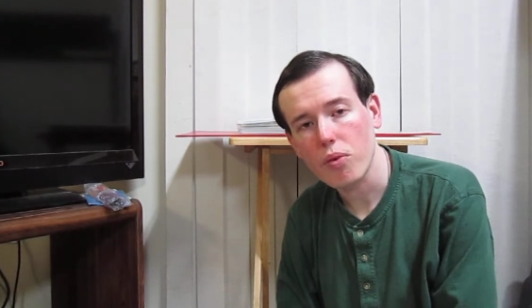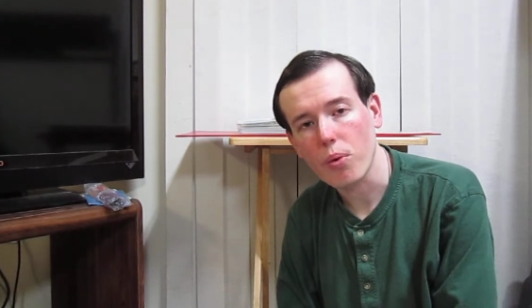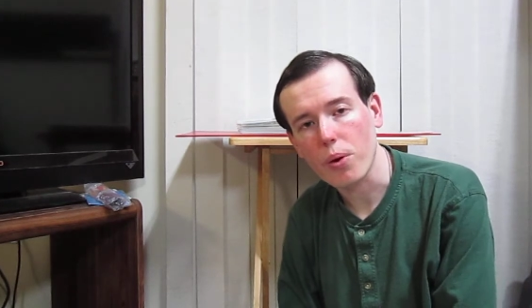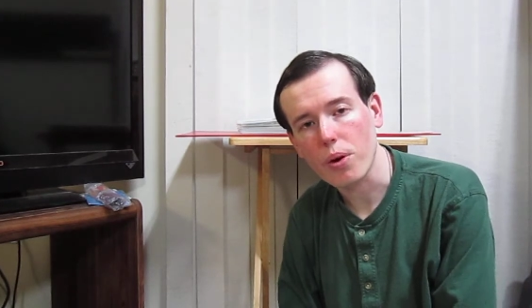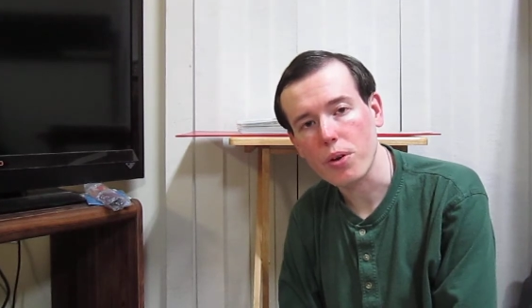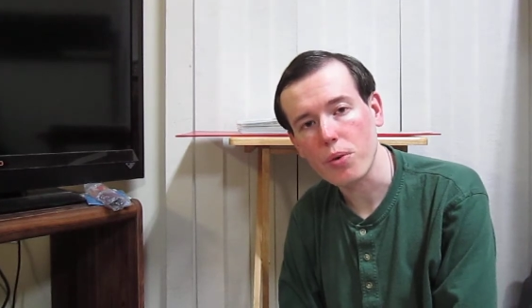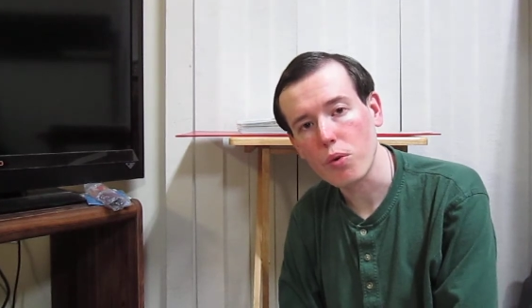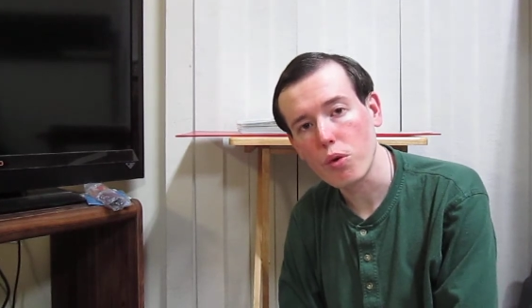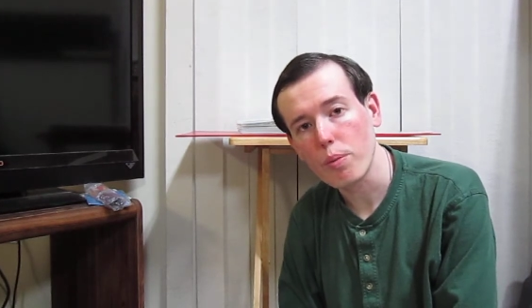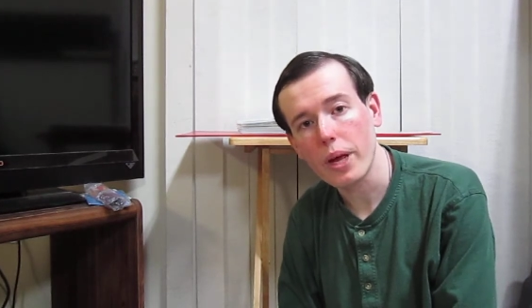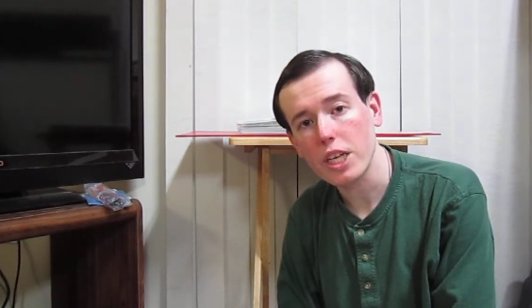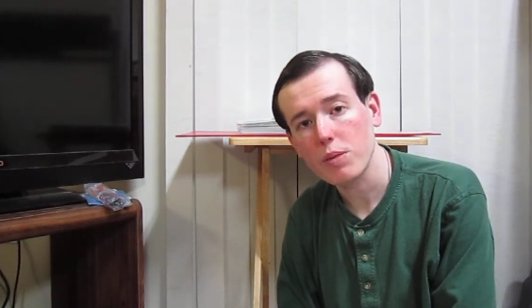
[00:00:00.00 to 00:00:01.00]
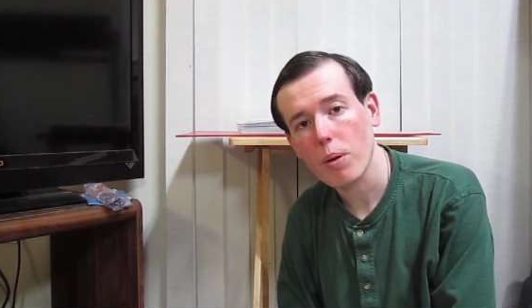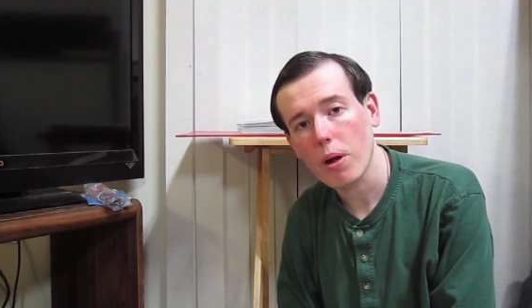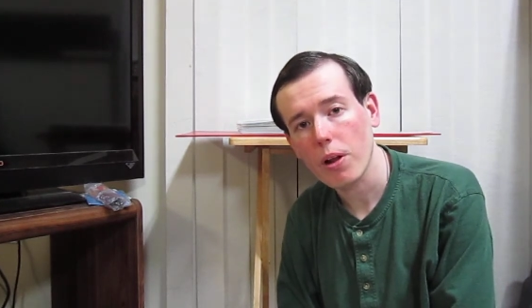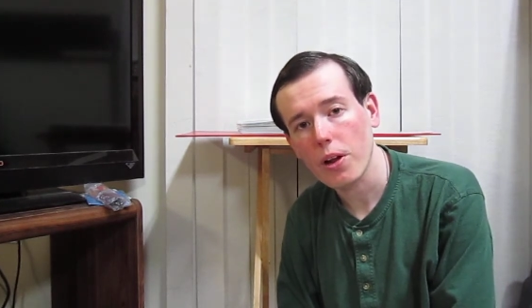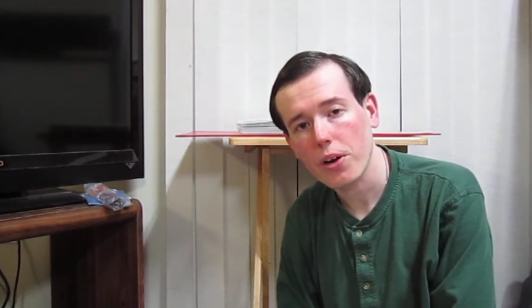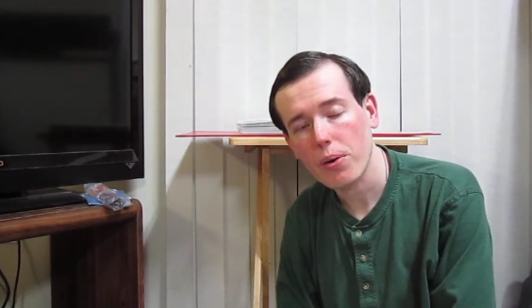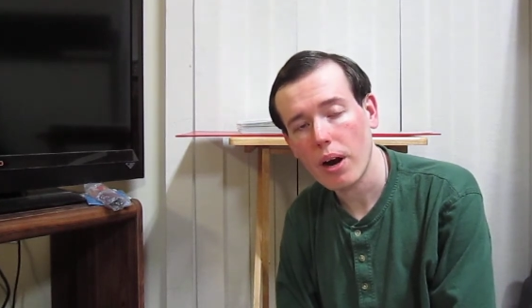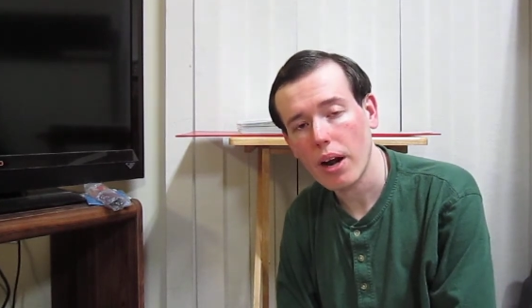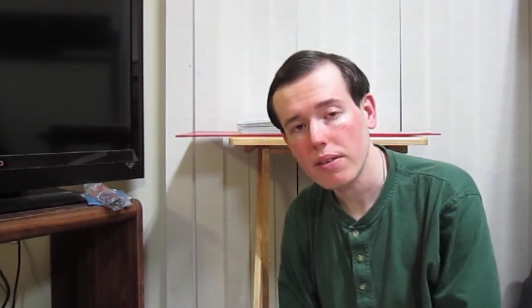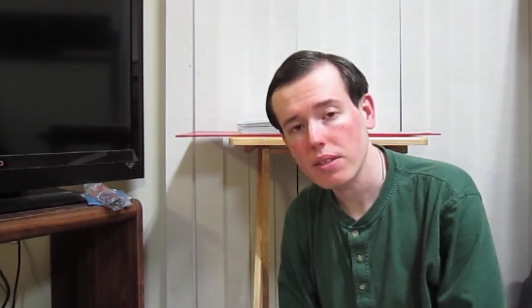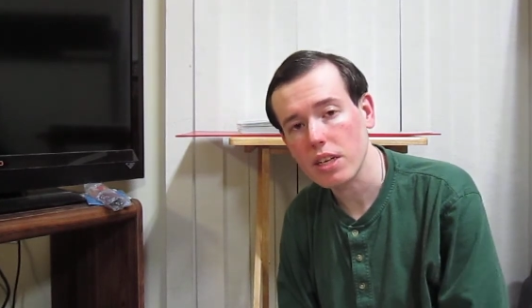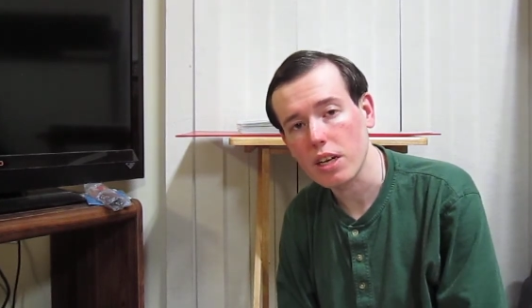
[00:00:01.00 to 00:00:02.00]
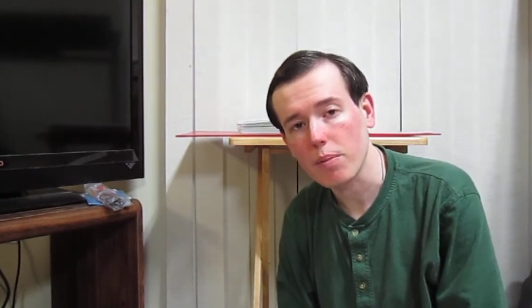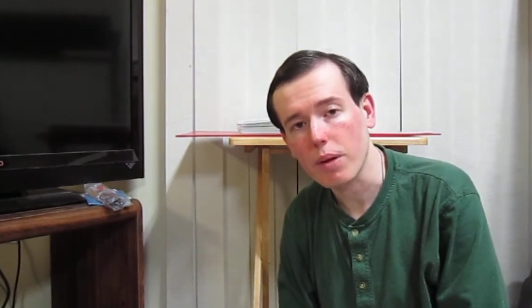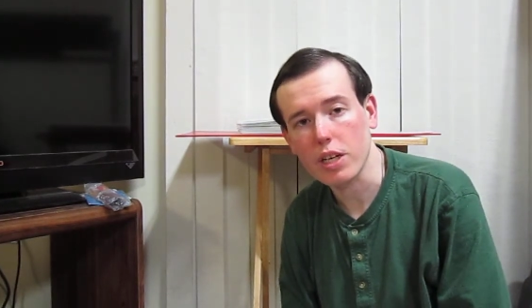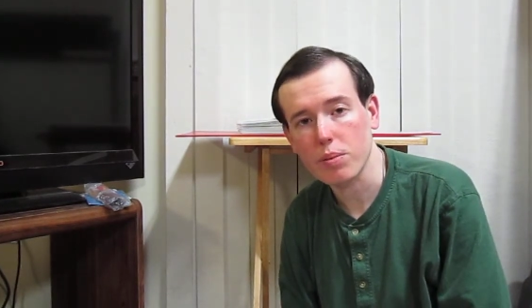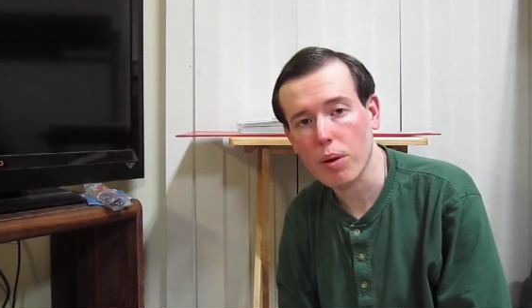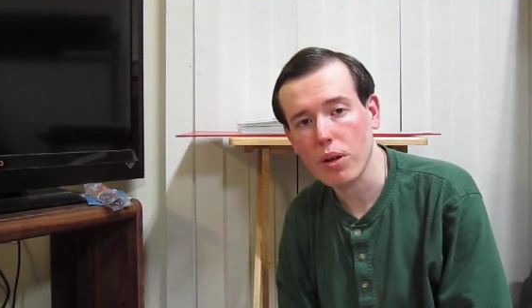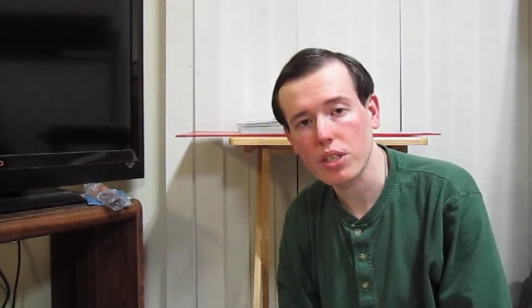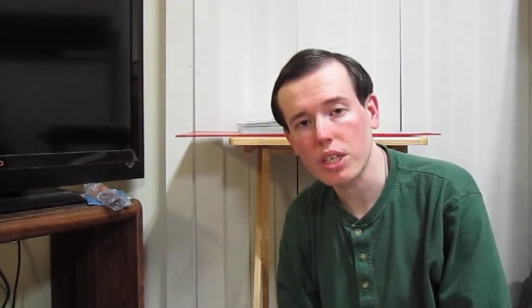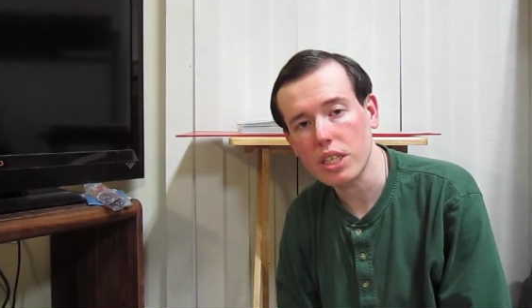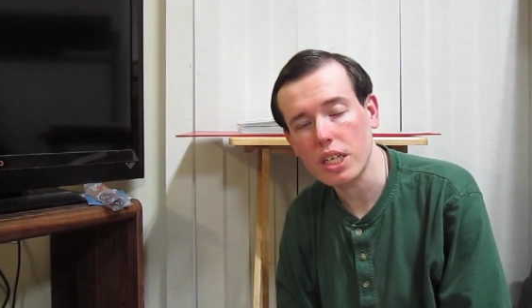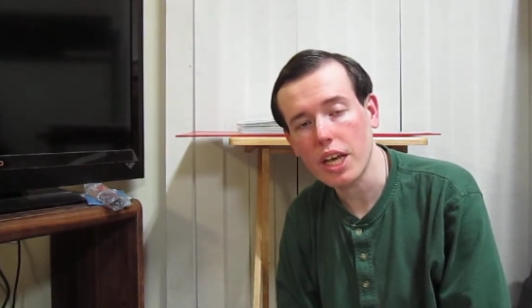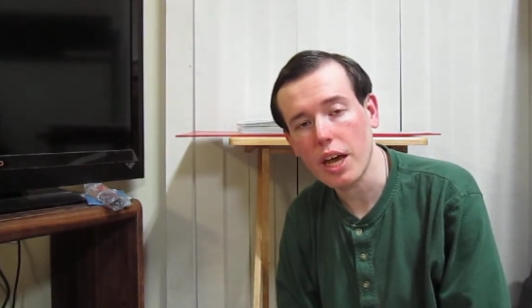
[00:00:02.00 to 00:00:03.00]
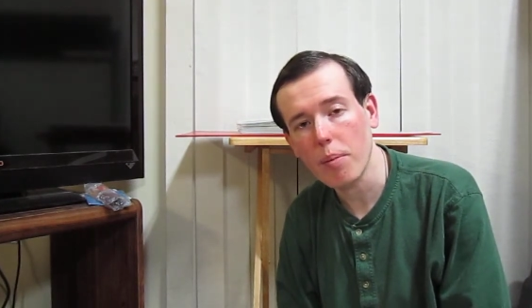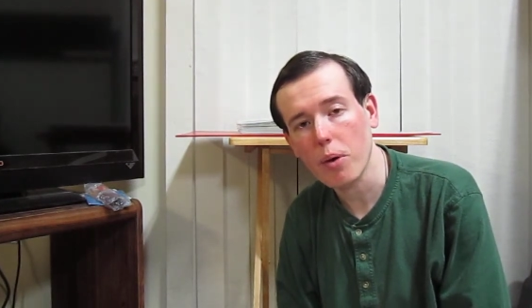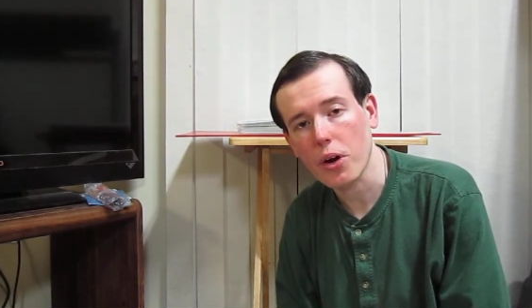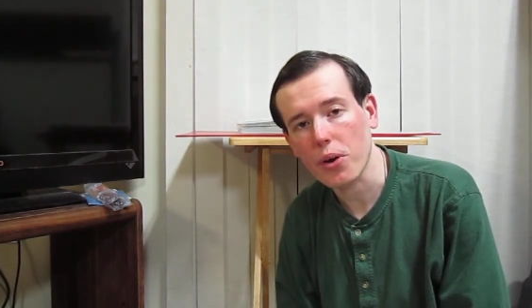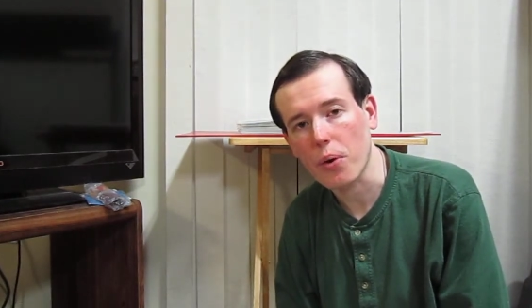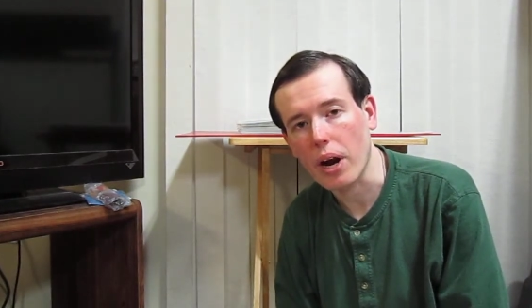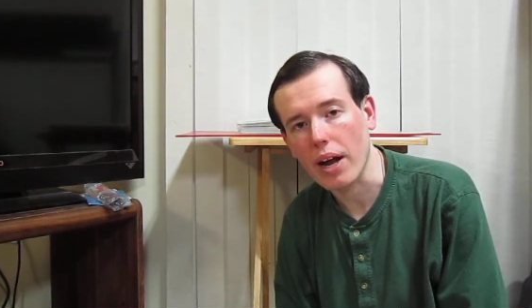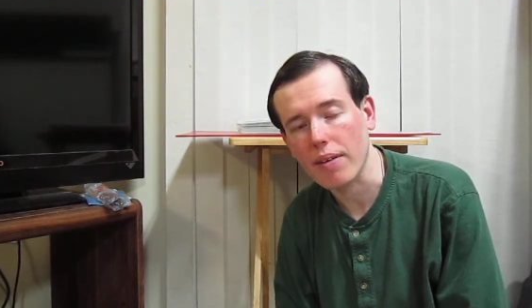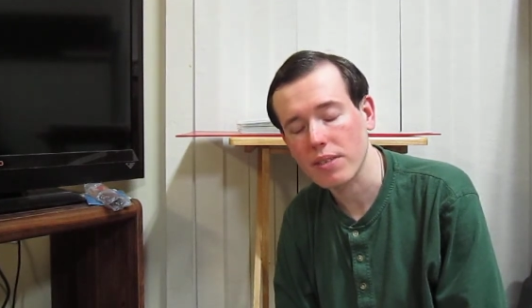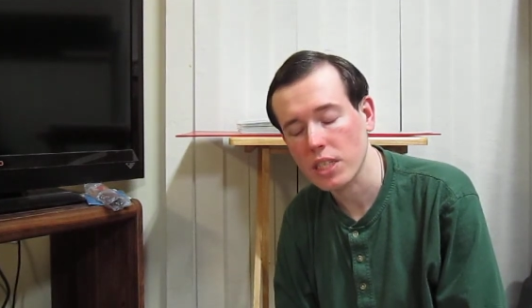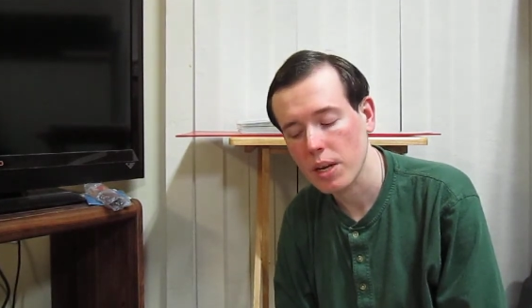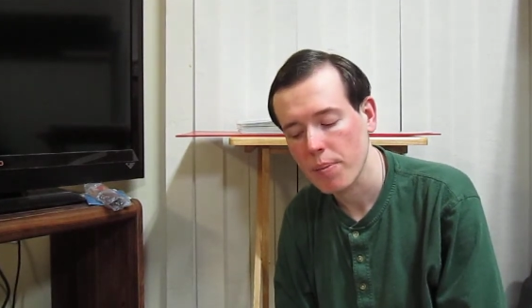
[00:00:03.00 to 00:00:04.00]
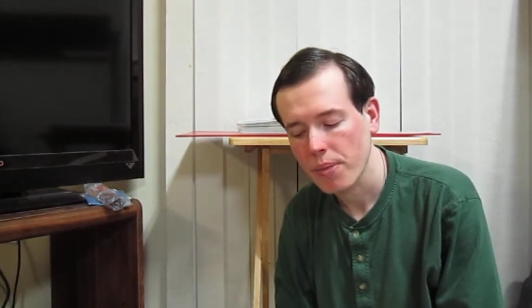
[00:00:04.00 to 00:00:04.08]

for Guru Baseball Autographs and Baseball TTM Autographs.